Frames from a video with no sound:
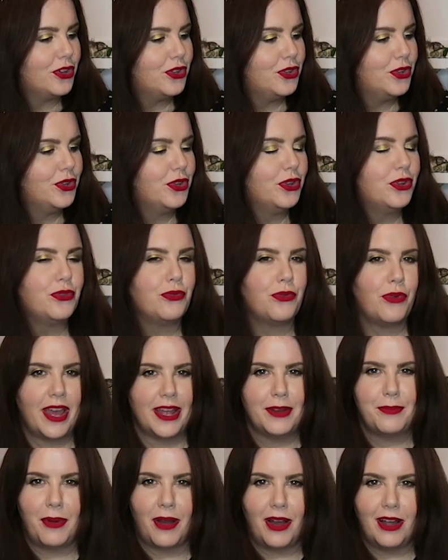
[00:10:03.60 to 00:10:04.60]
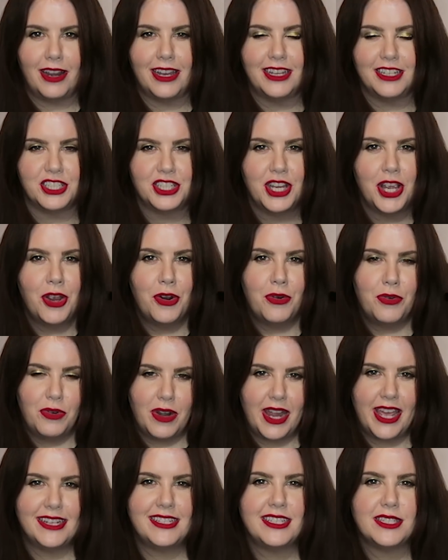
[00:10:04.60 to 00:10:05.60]
a good red polish.
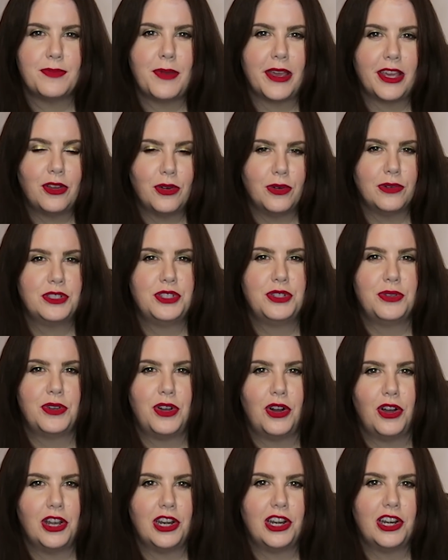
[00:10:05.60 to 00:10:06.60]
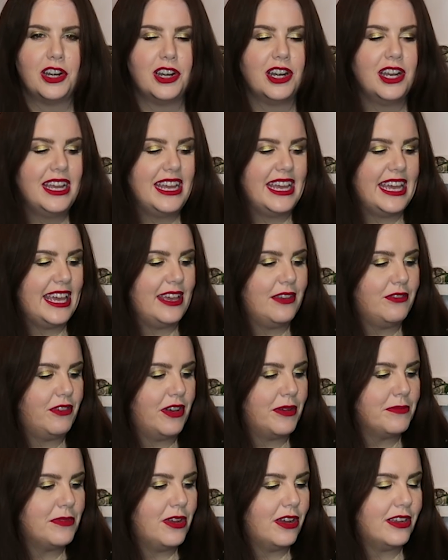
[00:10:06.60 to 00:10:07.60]
Red is my go-to color
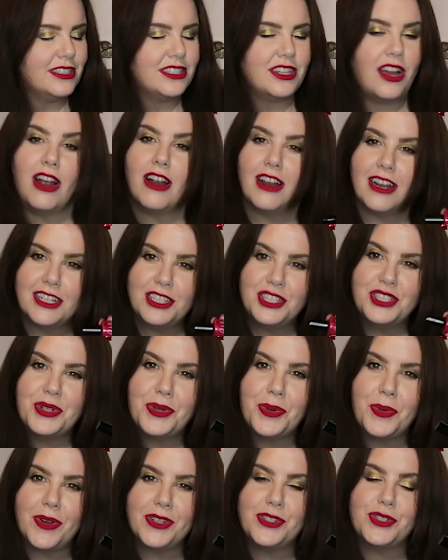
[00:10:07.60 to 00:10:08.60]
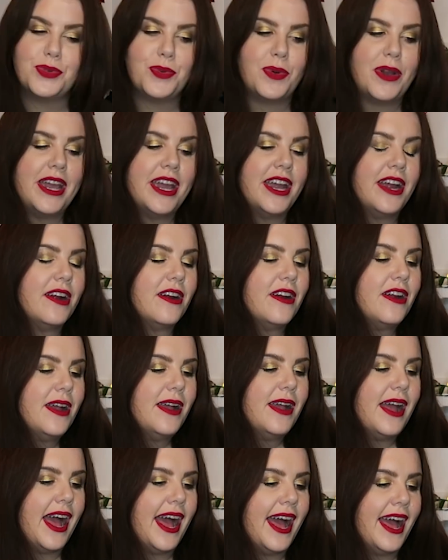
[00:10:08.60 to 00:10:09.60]
if I'm not entirely sure what to wear,
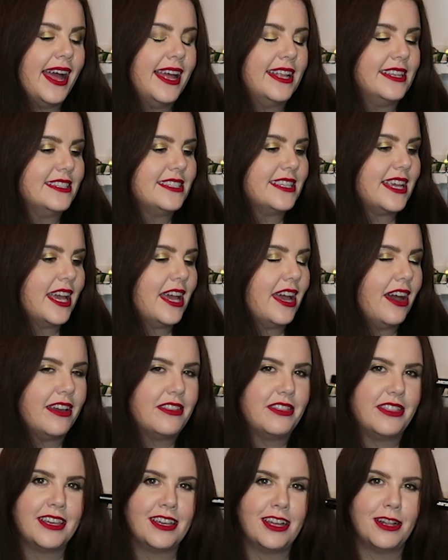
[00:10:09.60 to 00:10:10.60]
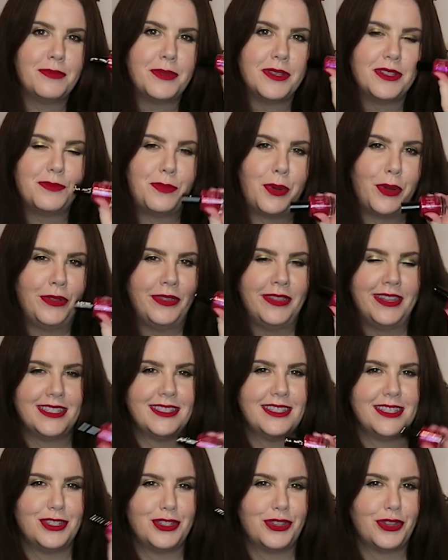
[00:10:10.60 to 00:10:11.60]
and I think I'll be putting
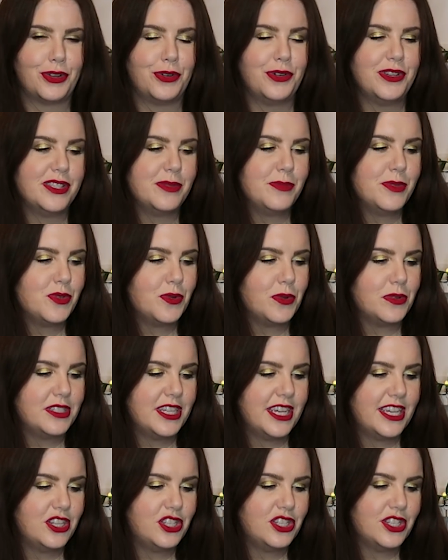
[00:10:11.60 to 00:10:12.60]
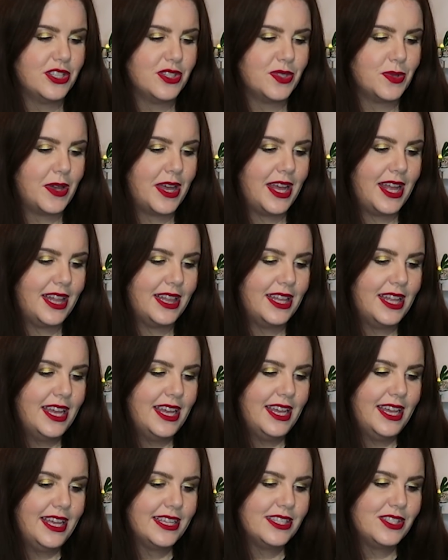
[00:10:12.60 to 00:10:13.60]
this into the Christmas rotation as well.
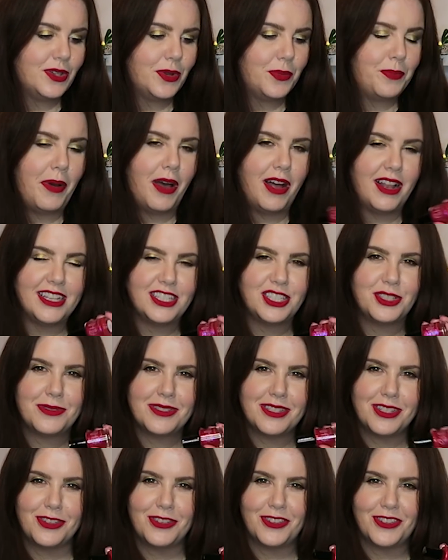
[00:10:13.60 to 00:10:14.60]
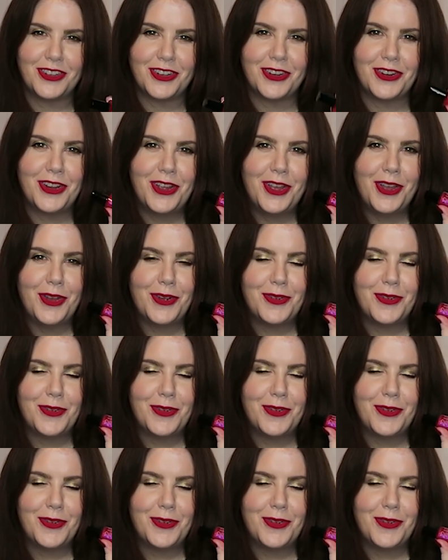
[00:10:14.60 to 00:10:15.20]
So Polish was another